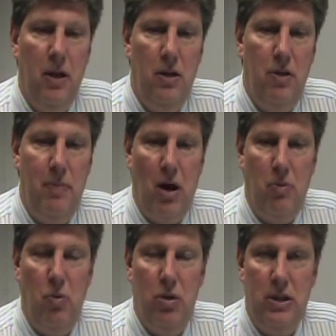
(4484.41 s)
the
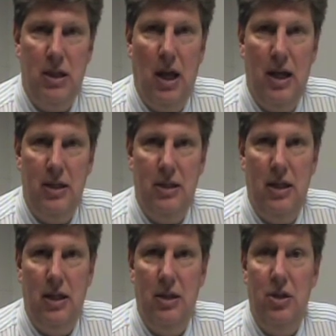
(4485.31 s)
PowerPoint slides
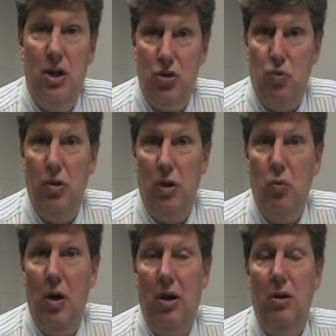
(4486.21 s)
and does really
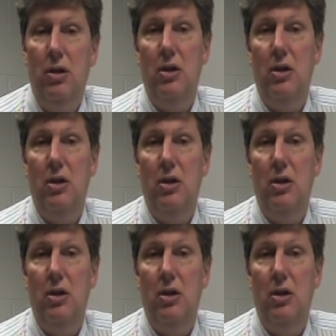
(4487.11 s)
well.